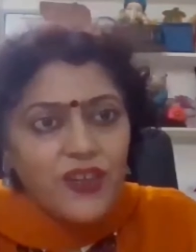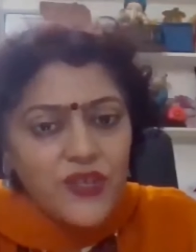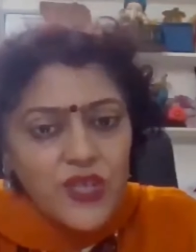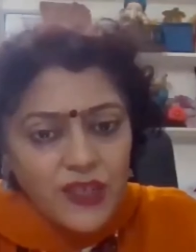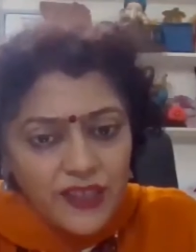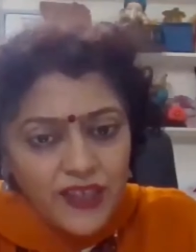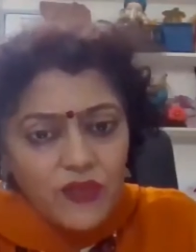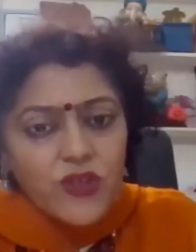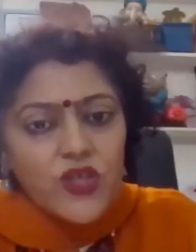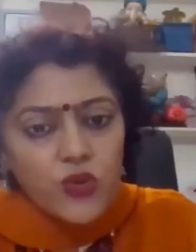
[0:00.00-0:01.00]
which are there,
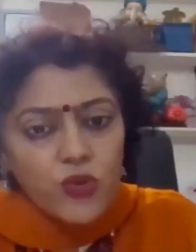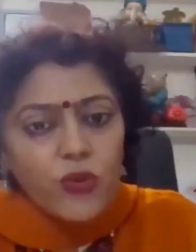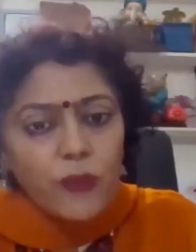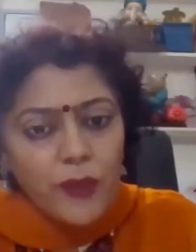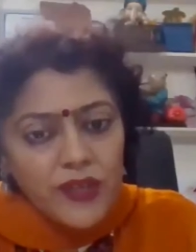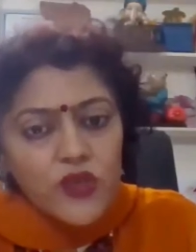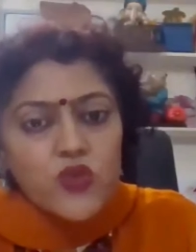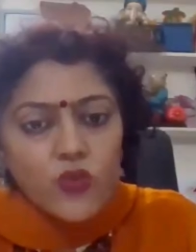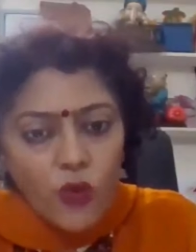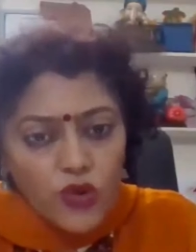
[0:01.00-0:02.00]
which, you know, parents
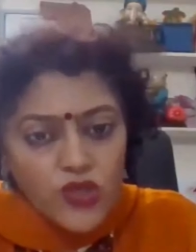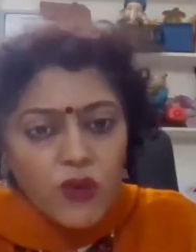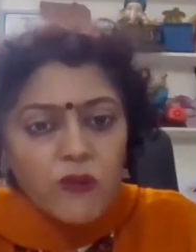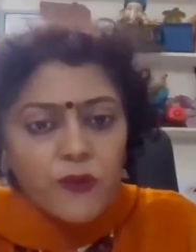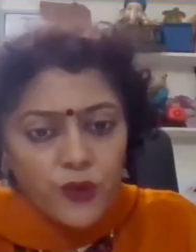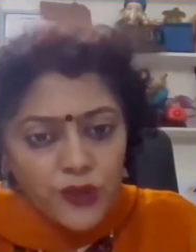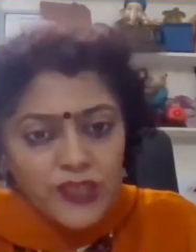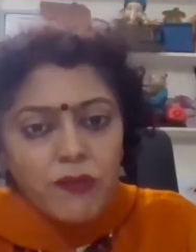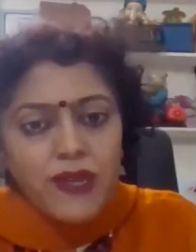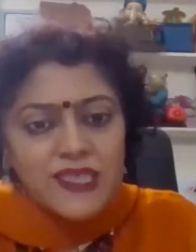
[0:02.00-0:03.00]
should watch out for,
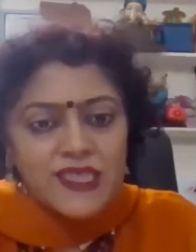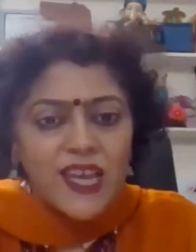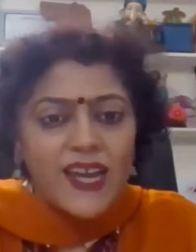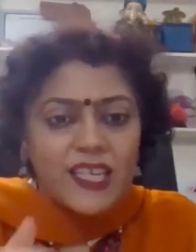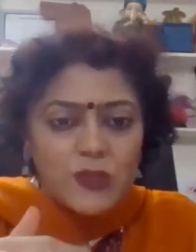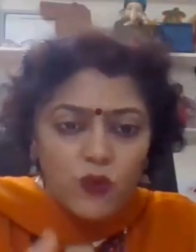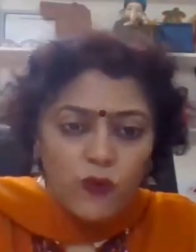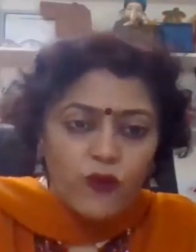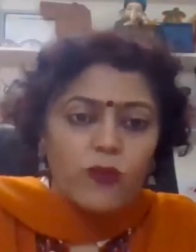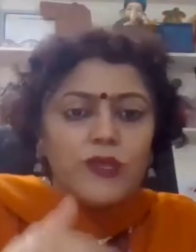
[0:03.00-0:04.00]
that my child has
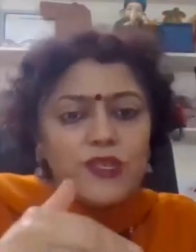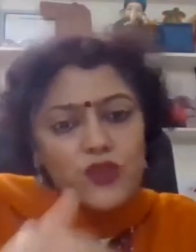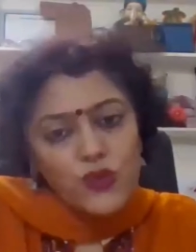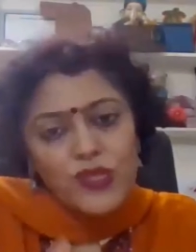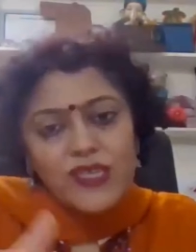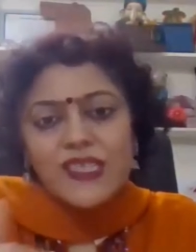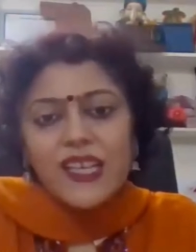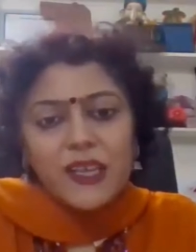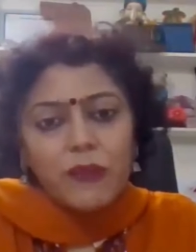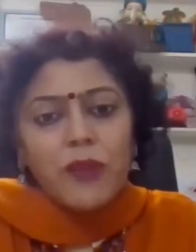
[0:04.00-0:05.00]
moved from this to this?
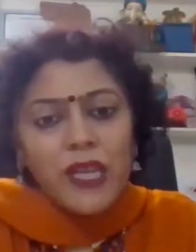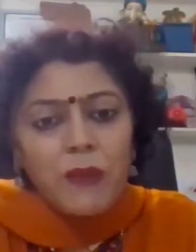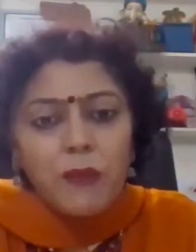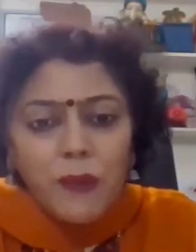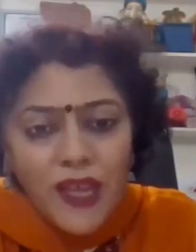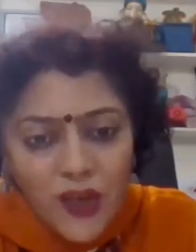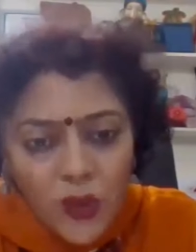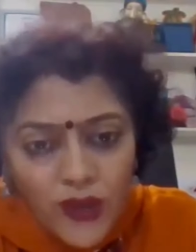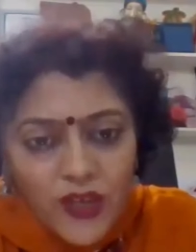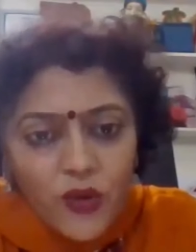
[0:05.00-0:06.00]
Like many people are
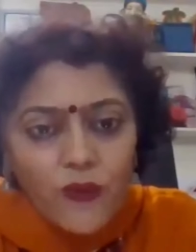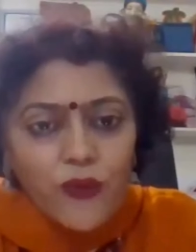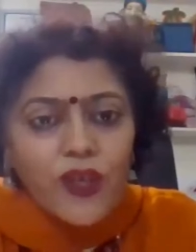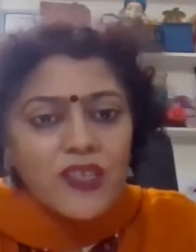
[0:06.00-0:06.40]
aware of,